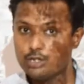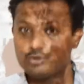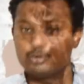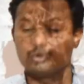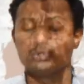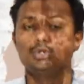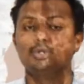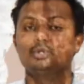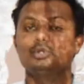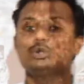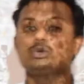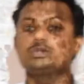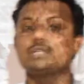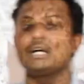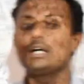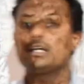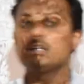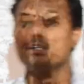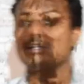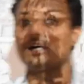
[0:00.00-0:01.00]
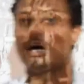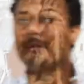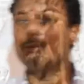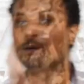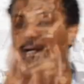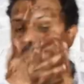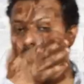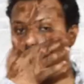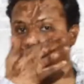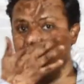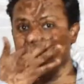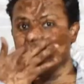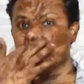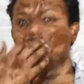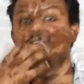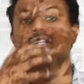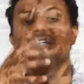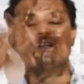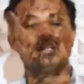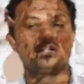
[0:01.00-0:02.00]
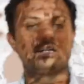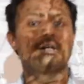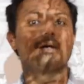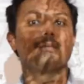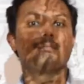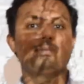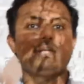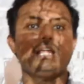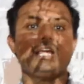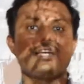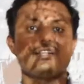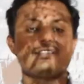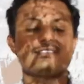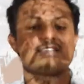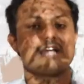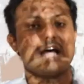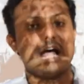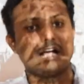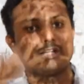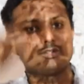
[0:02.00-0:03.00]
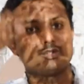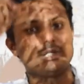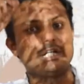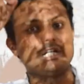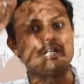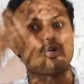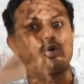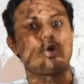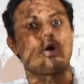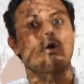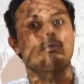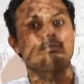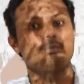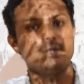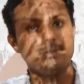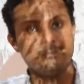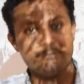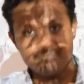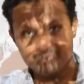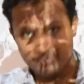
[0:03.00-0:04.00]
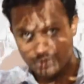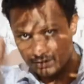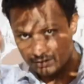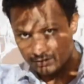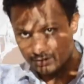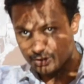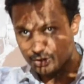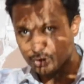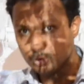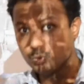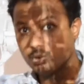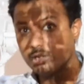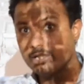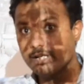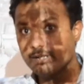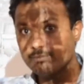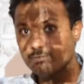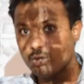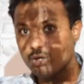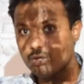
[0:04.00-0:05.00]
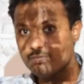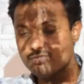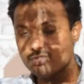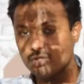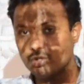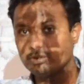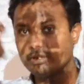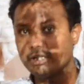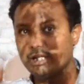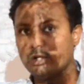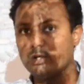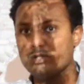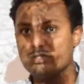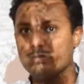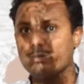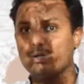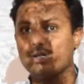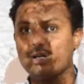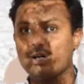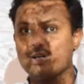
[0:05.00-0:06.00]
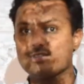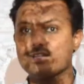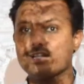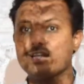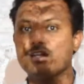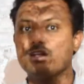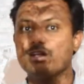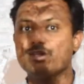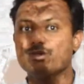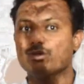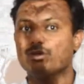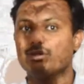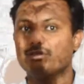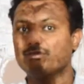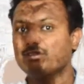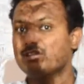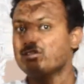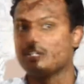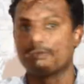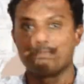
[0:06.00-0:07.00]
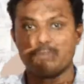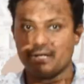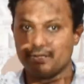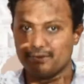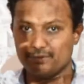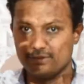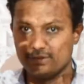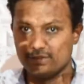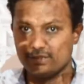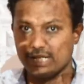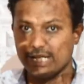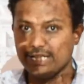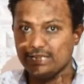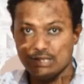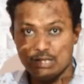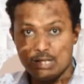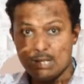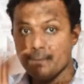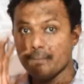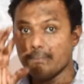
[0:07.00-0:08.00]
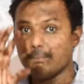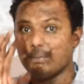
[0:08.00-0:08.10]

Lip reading: So you know that American planes actually dropped the nuclear bombs on the Hiroshima Nagasaki region of the Japan, right?